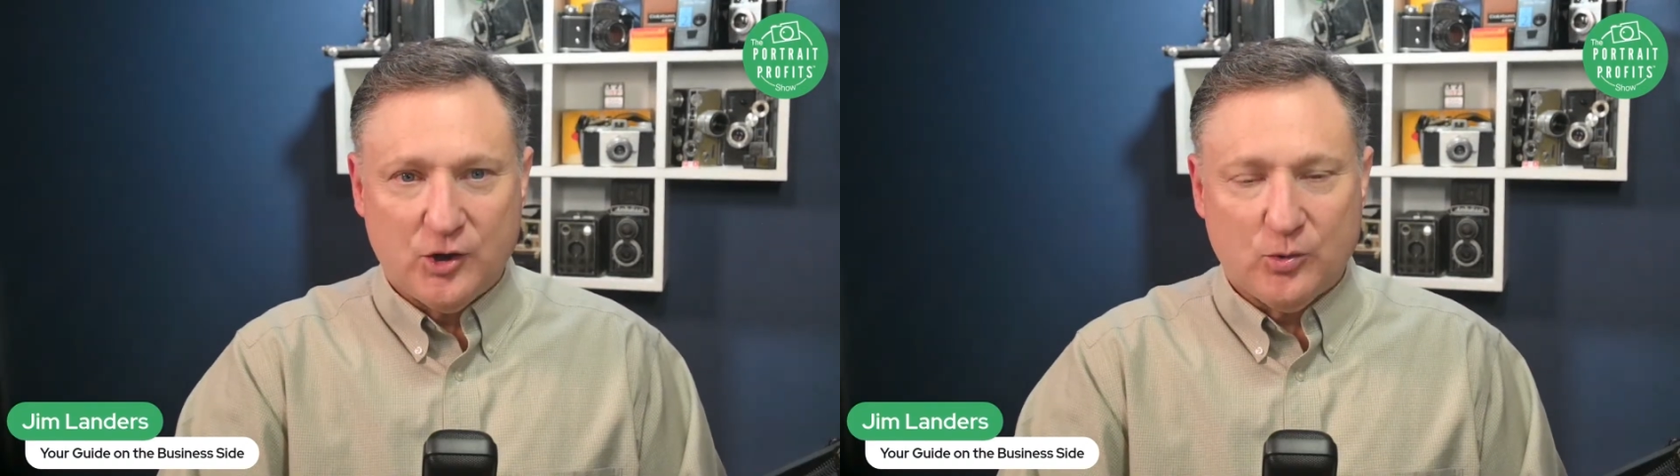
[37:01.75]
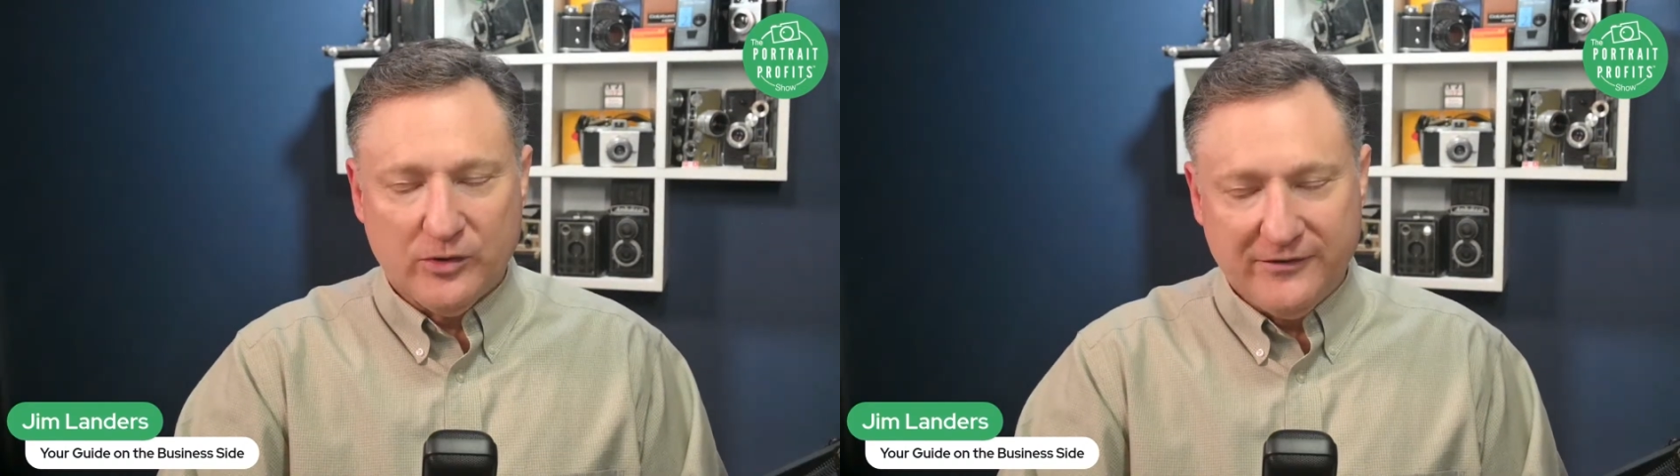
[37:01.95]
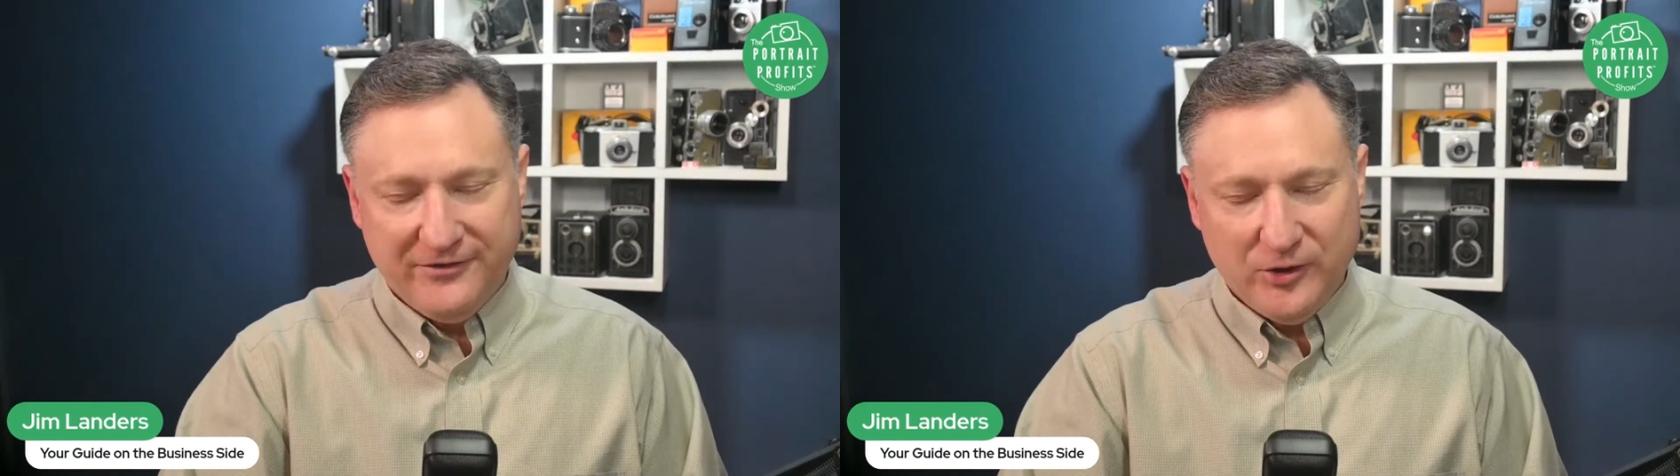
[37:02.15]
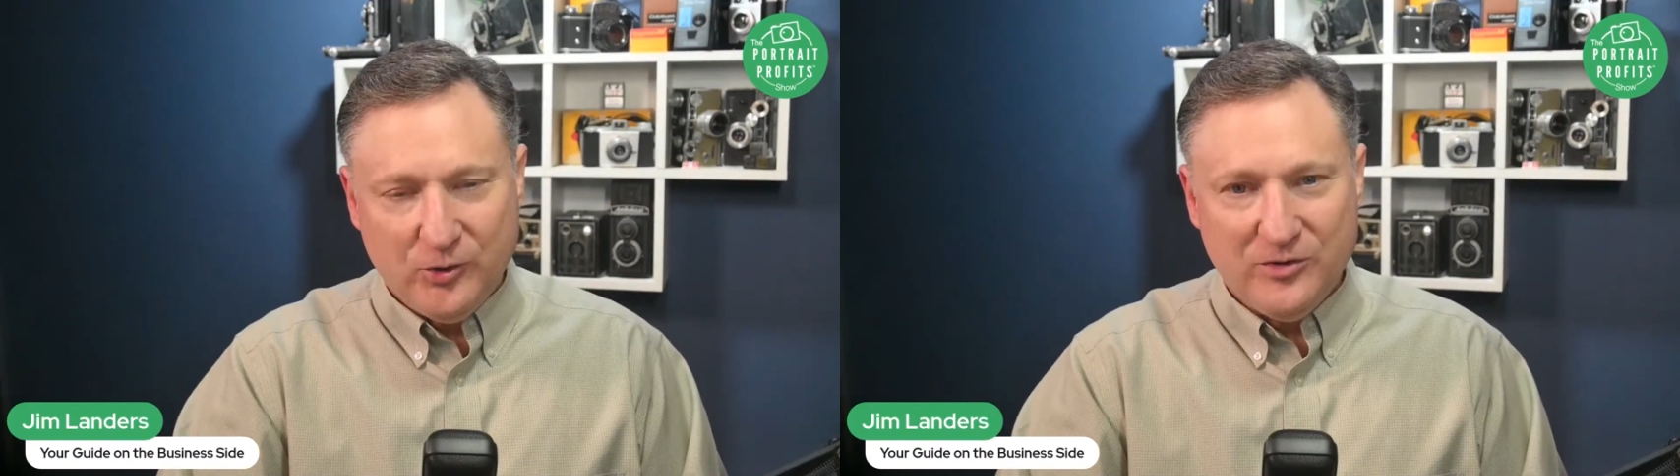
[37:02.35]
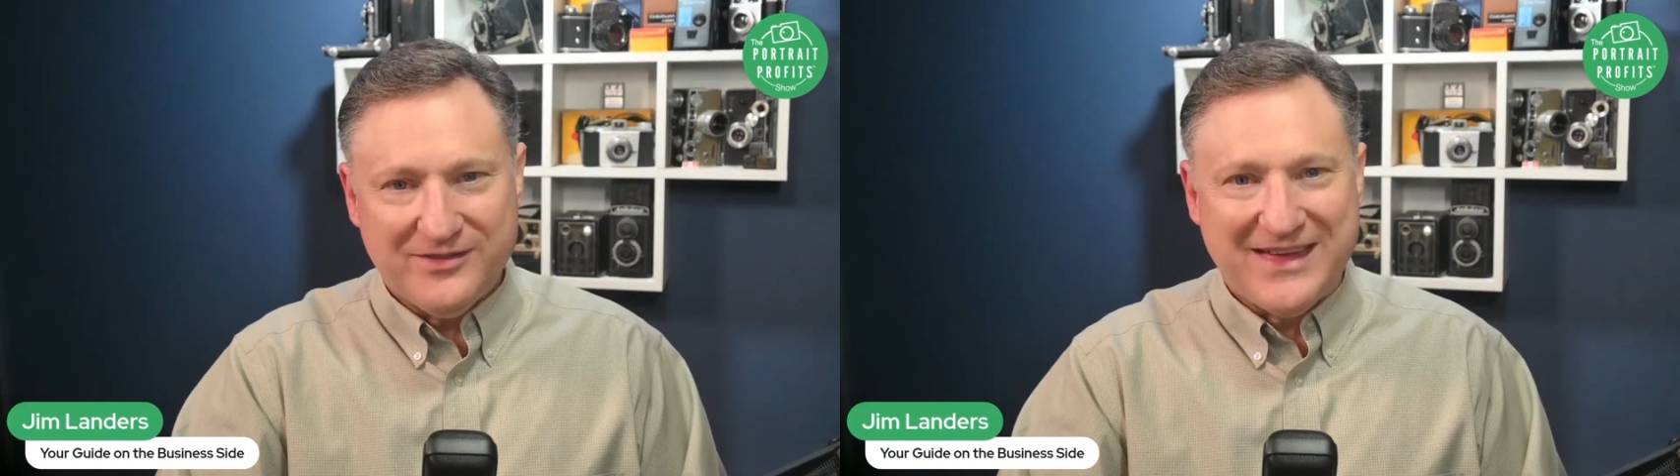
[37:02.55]

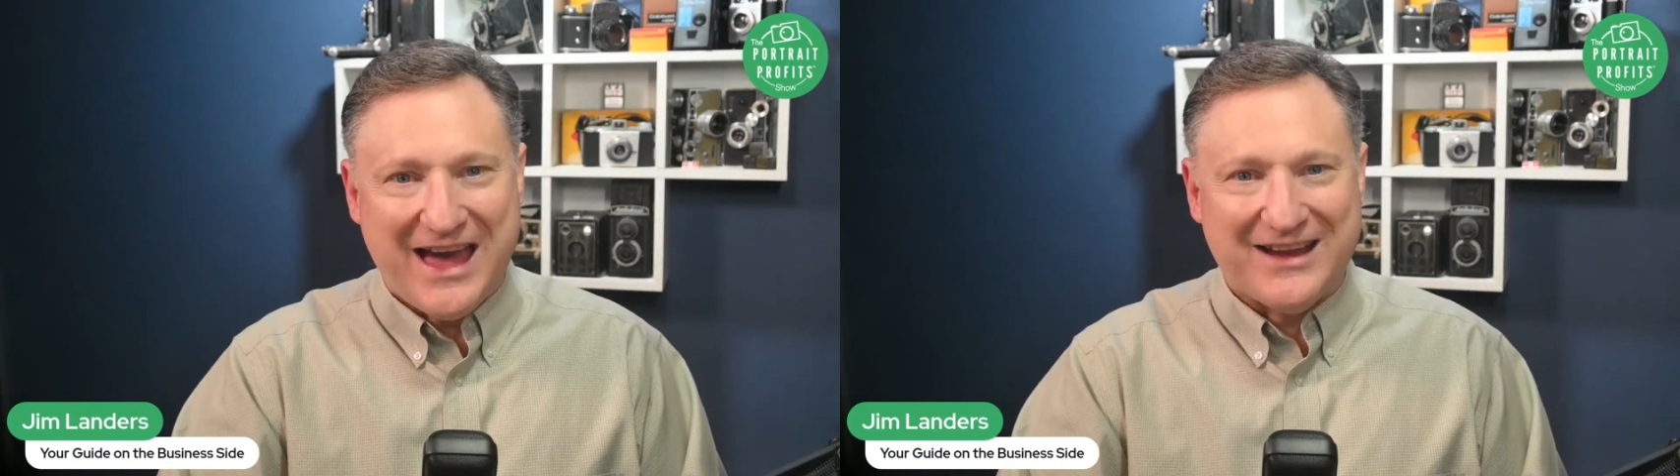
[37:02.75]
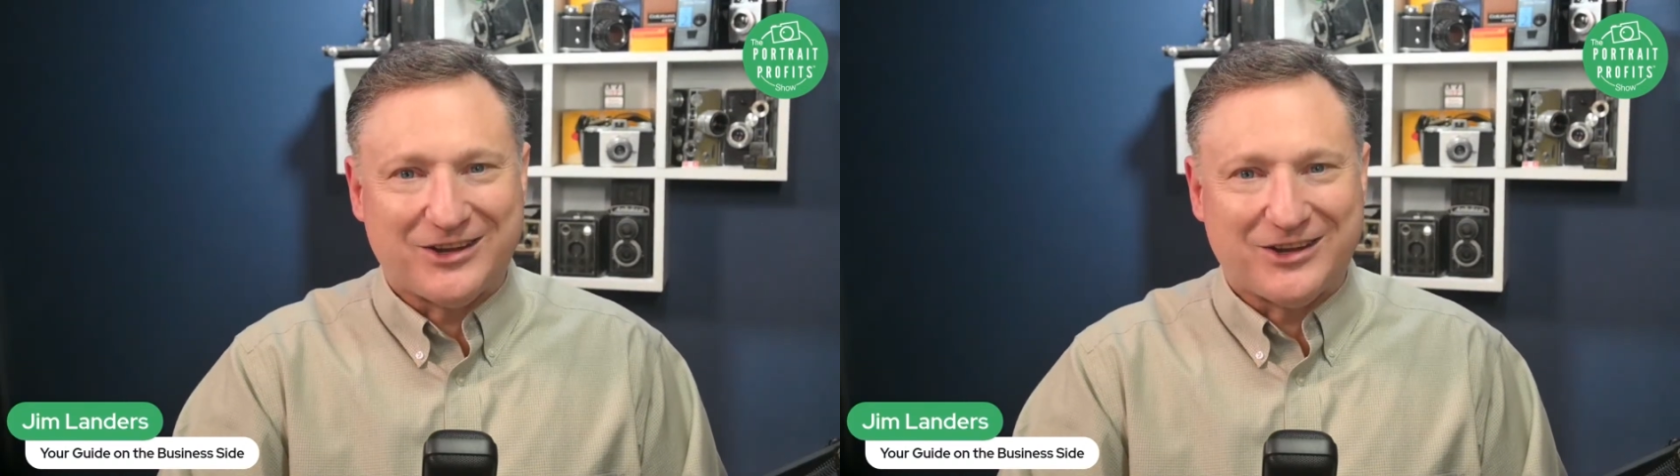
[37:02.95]
review that